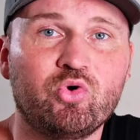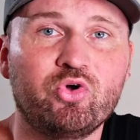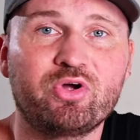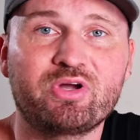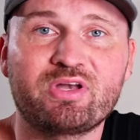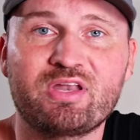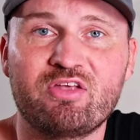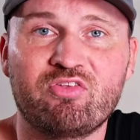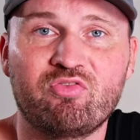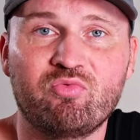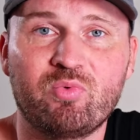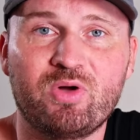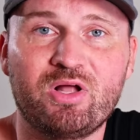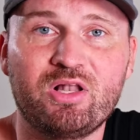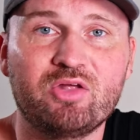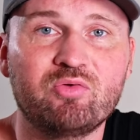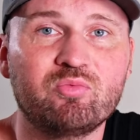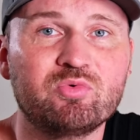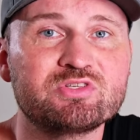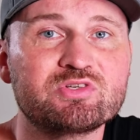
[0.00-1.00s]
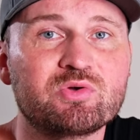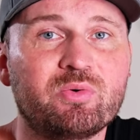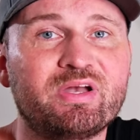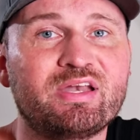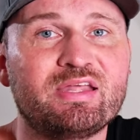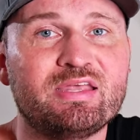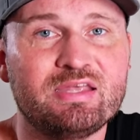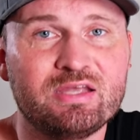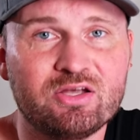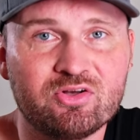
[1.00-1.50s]
worked as well and was
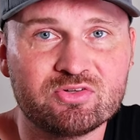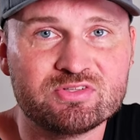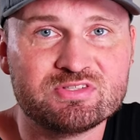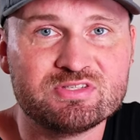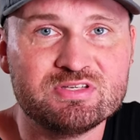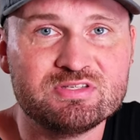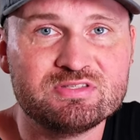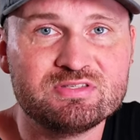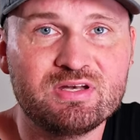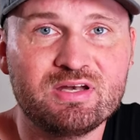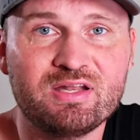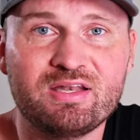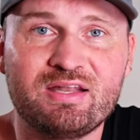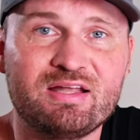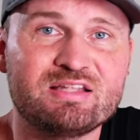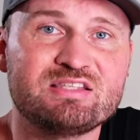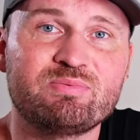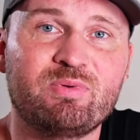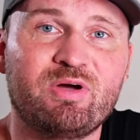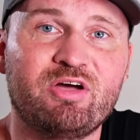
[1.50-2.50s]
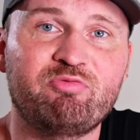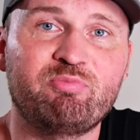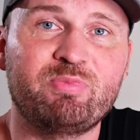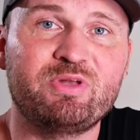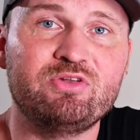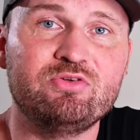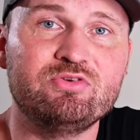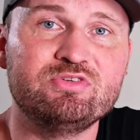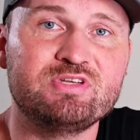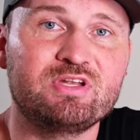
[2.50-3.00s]
quite inconsistent, and that's why I've
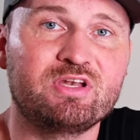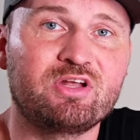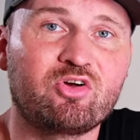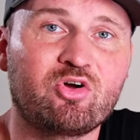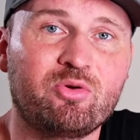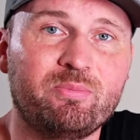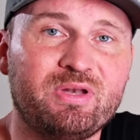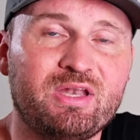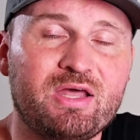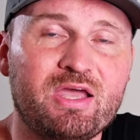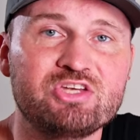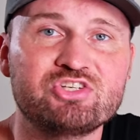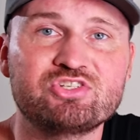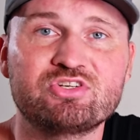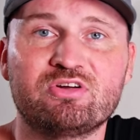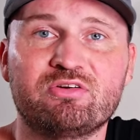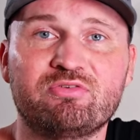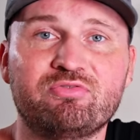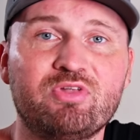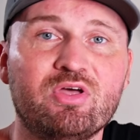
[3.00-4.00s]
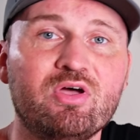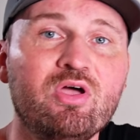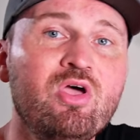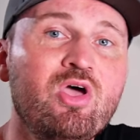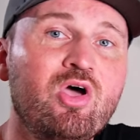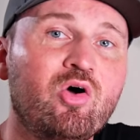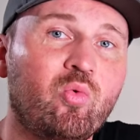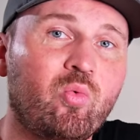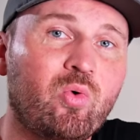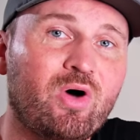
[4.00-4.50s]
been using the combination of the
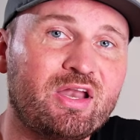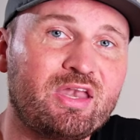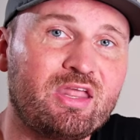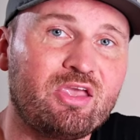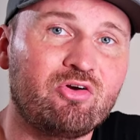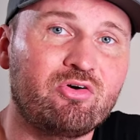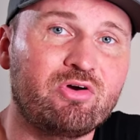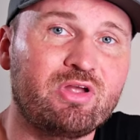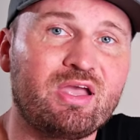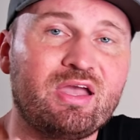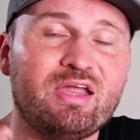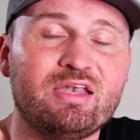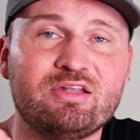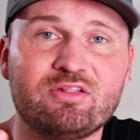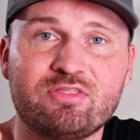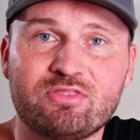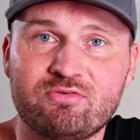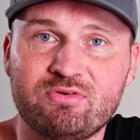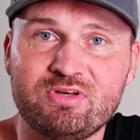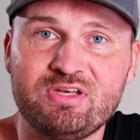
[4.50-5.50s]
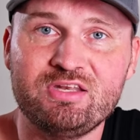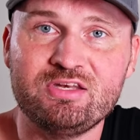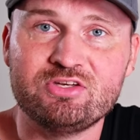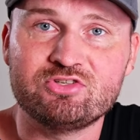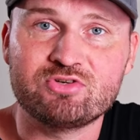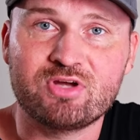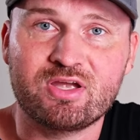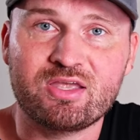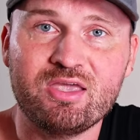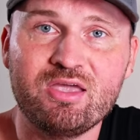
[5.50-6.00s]
wide area and the three D
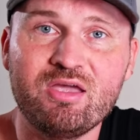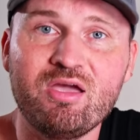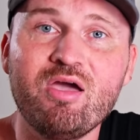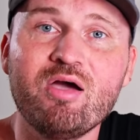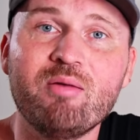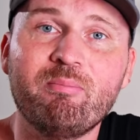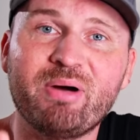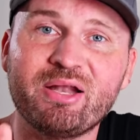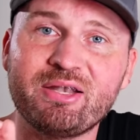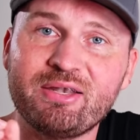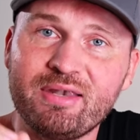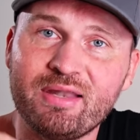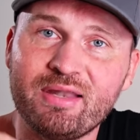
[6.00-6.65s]
tracking. But